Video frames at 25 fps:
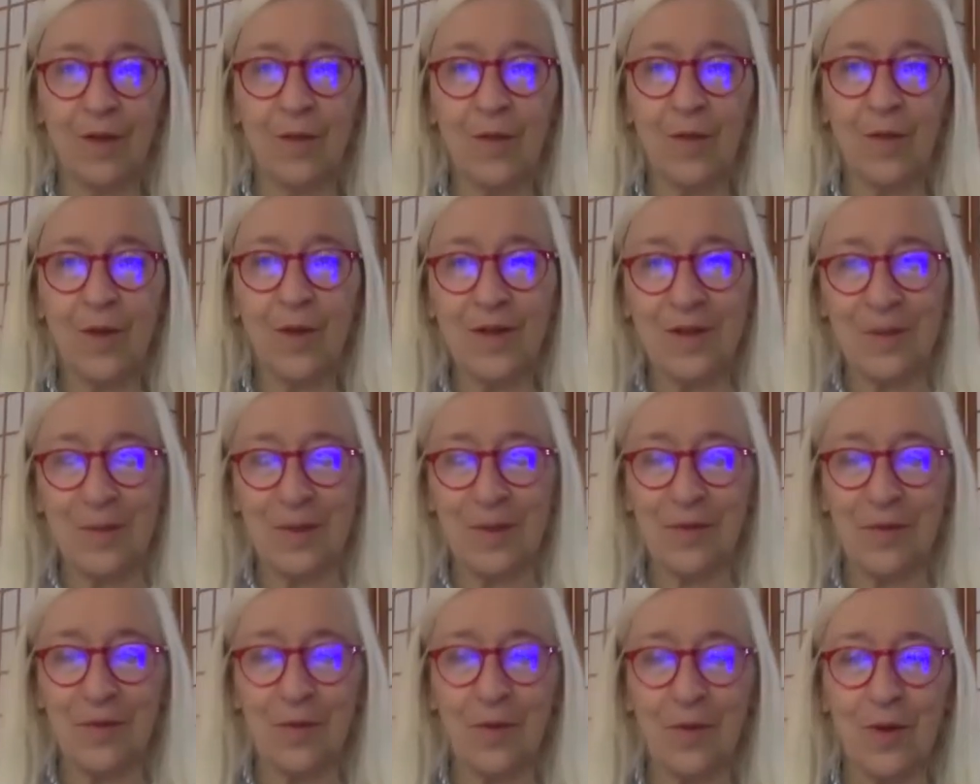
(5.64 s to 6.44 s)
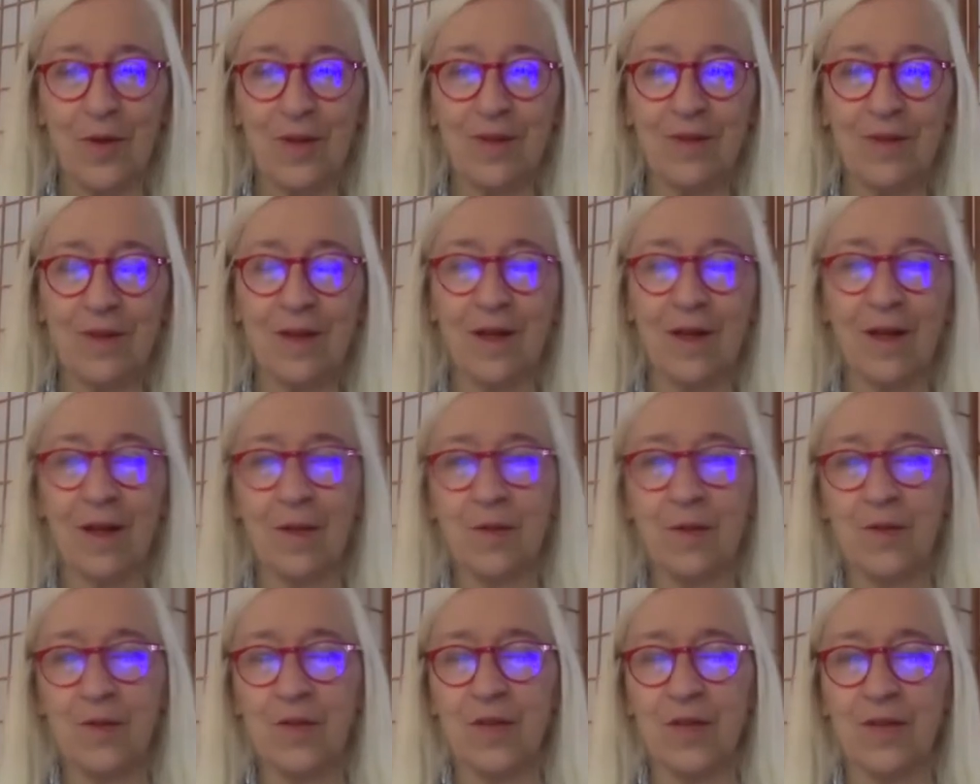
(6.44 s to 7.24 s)
Welcome, everyone. I'm
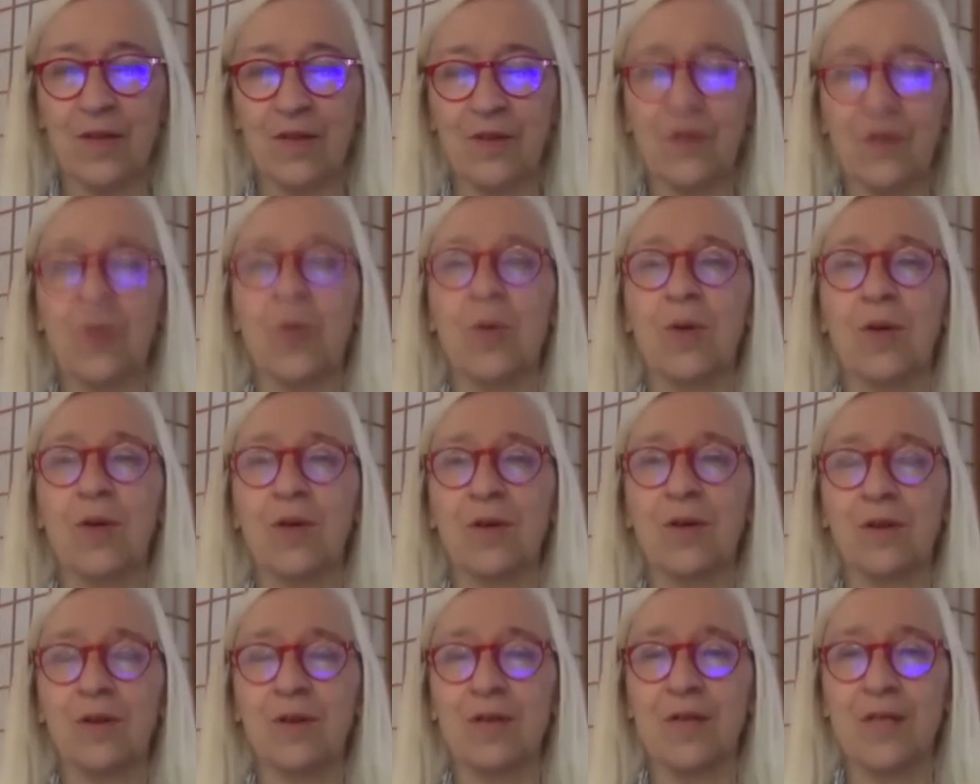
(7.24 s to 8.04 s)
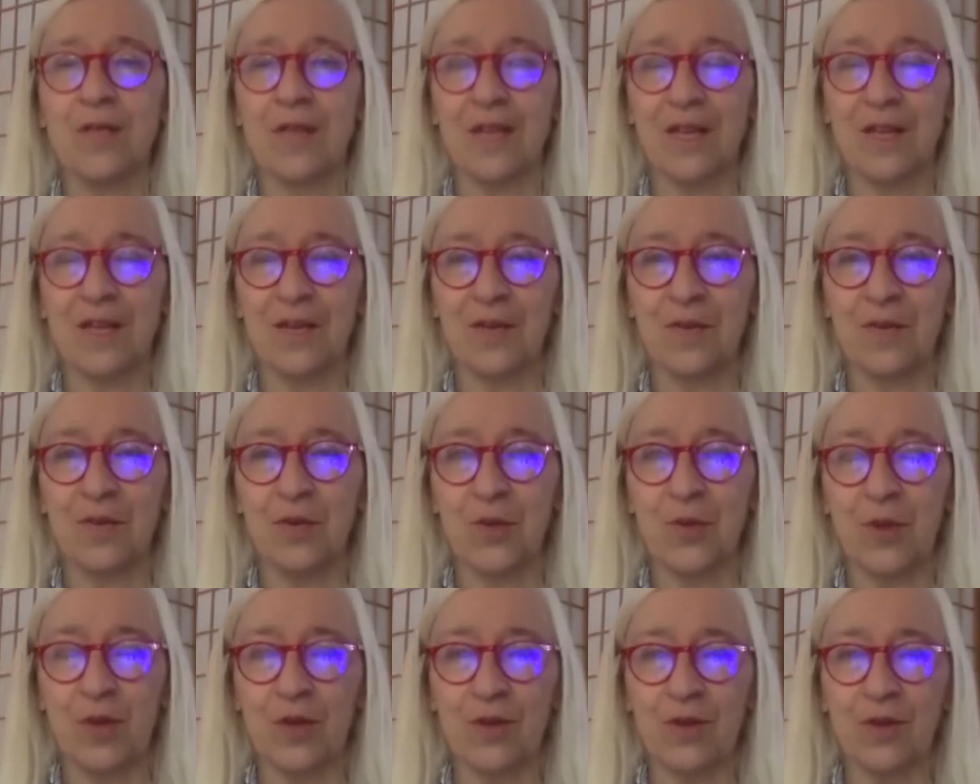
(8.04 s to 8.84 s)
Celeste Goyer, Executive
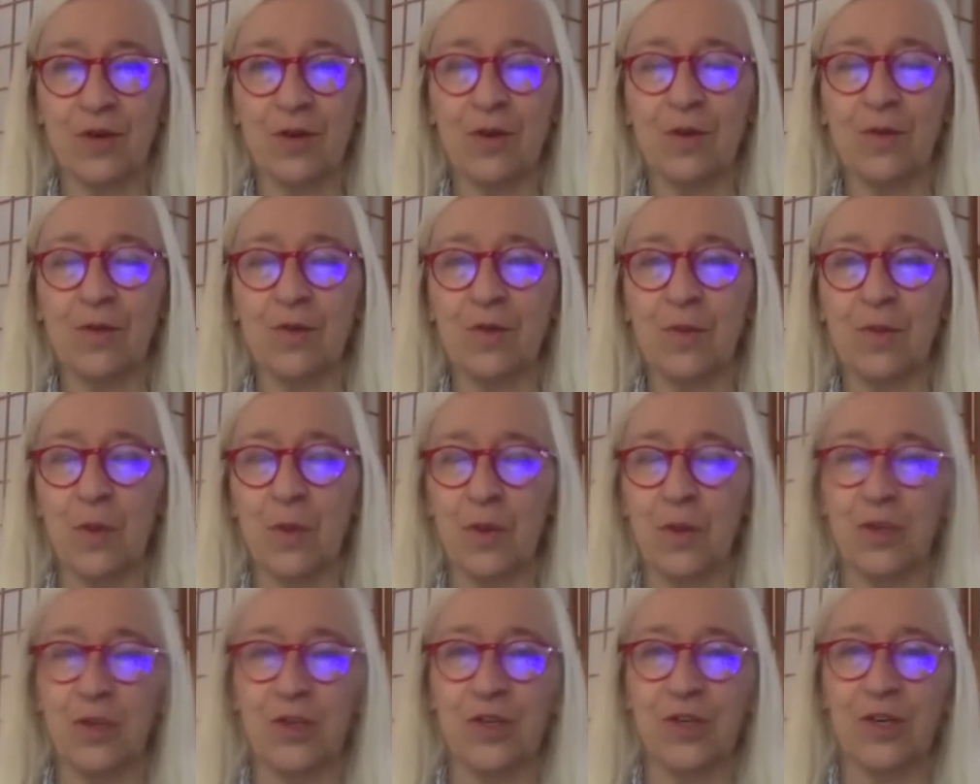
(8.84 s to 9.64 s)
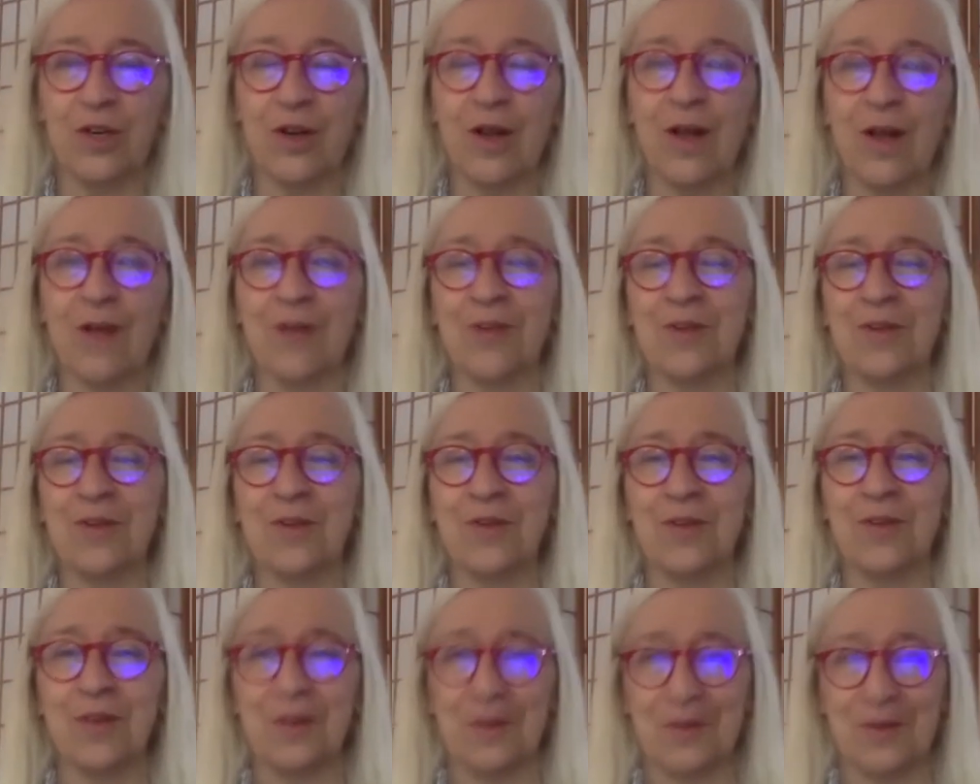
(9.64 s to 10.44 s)
Director of Smart Share Housing
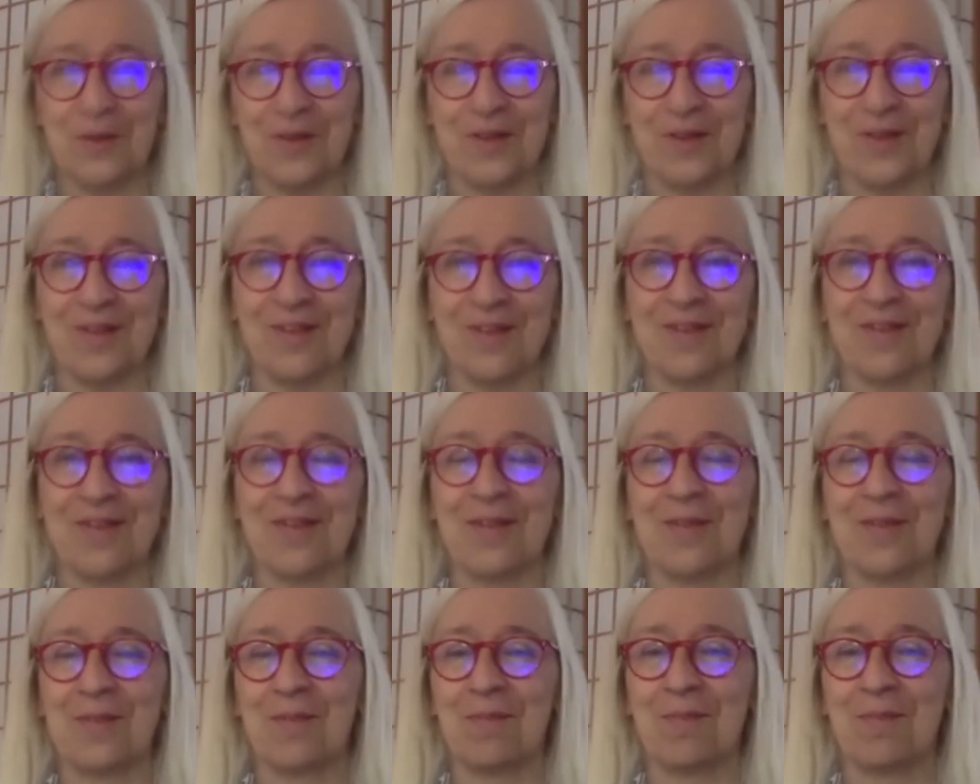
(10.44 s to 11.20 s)
Solutions.